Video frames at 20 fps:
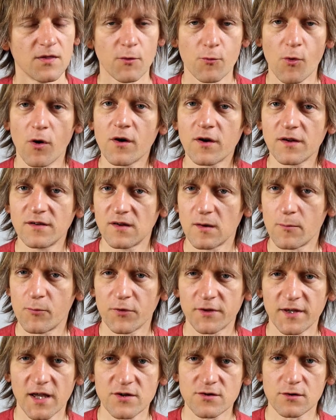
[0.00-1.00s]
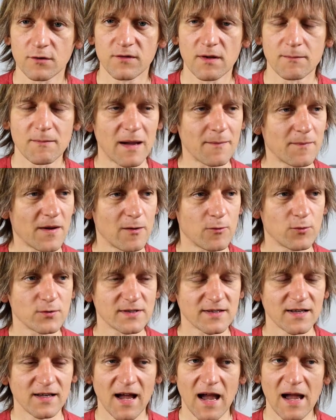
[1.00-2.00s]
the wrong interpretation of the map. I
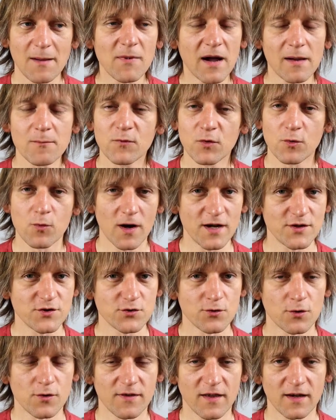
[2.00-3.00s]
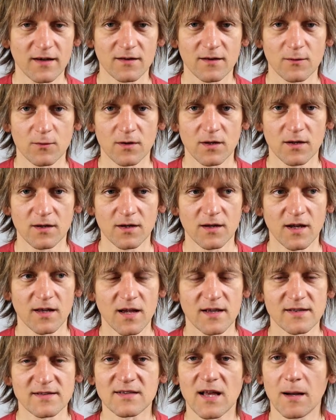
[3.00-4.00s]
was, I'm, I'm quite sure that uh, uh,
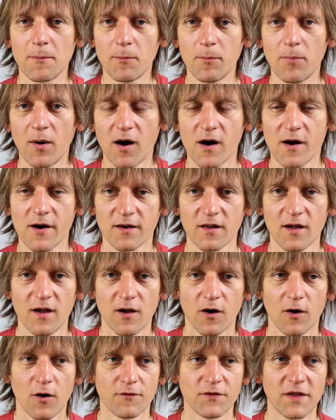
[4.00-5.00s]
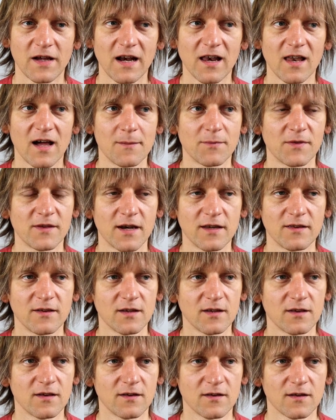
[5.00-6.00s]
at some part of the climb that I
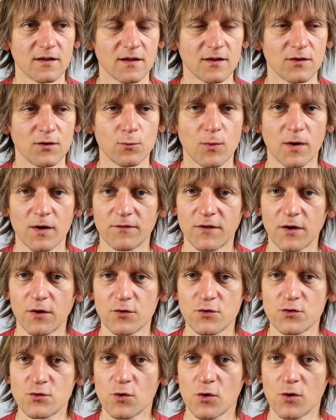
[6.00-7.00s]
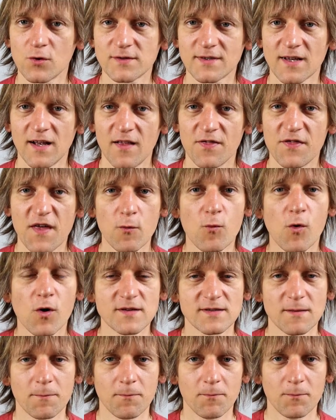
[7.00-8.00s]
did to, uh, to one of the controls, there
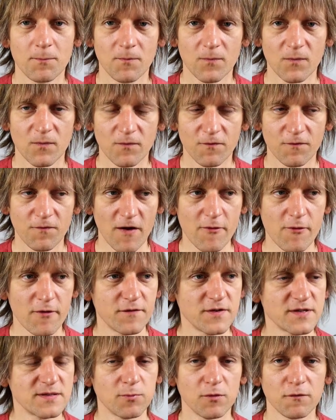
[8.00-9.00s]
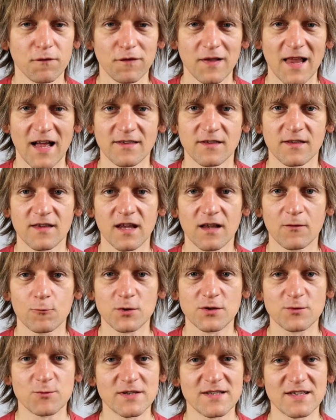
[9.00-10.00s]
was a very visible flattening,
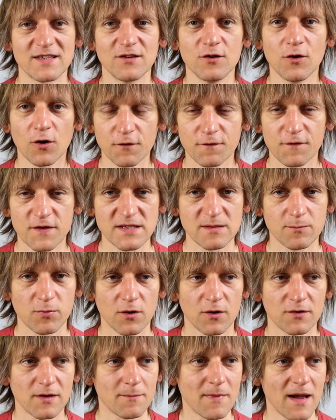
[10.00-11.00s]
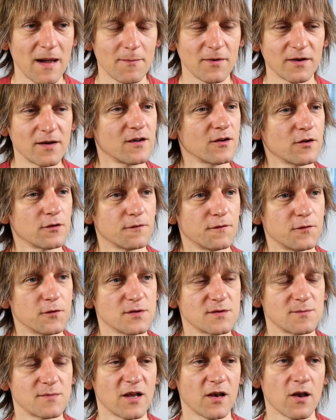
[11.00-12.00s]
which was not visible on the map, and it
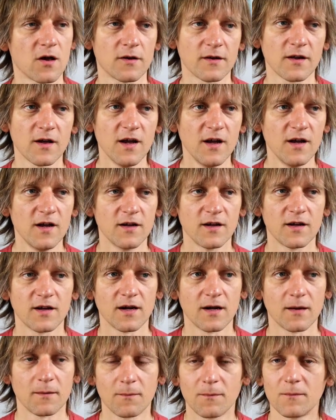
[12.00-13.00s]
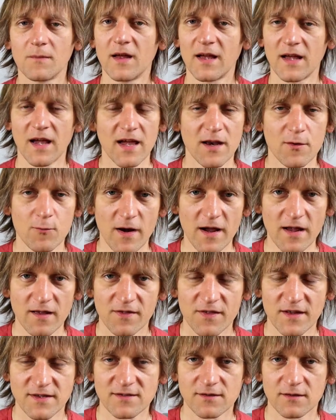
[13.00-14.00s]
confused me a lot. Uh, anyway,
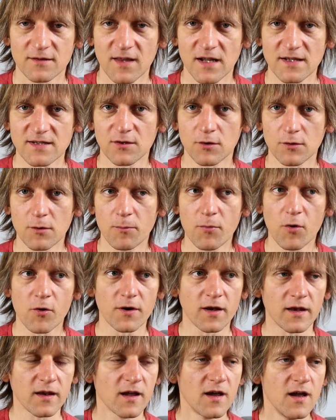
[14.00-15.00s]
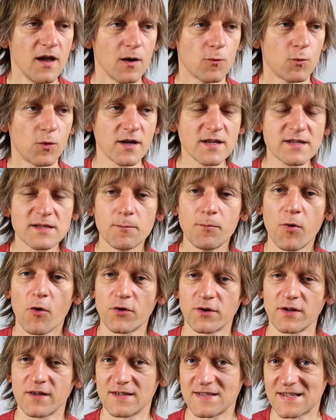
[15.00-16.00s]
that's that's not important. What is
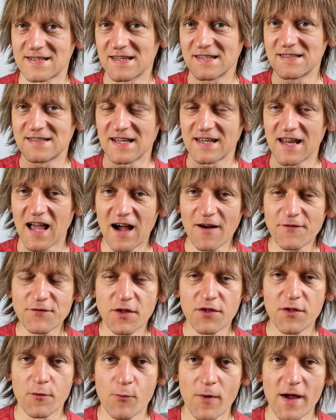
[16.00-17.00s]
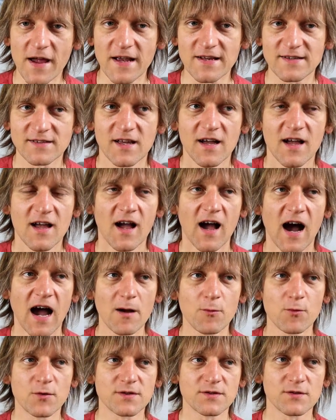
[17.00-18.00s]
important is, is that after the race,
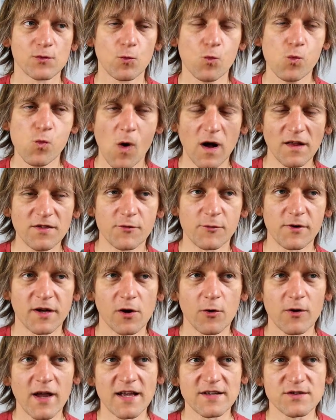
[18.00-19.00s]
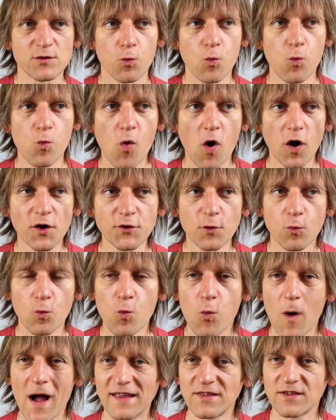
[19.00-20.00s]
I was wondering, okay, so what
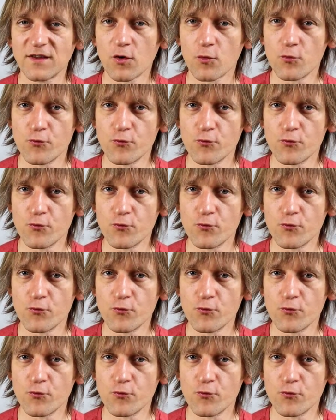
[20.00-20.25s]
went